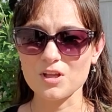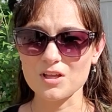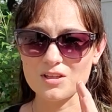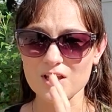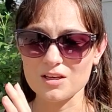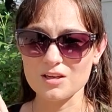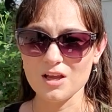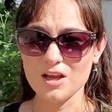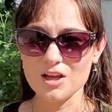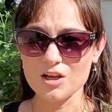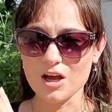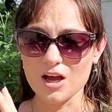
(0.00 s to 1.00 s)
And then
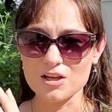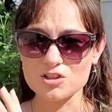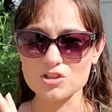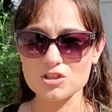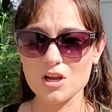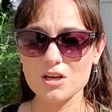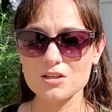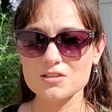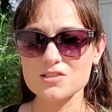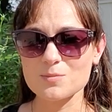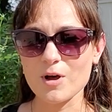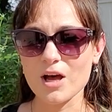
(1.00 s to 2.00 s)
a shaded
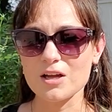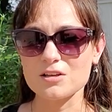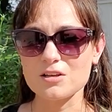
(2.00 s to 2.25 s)
spot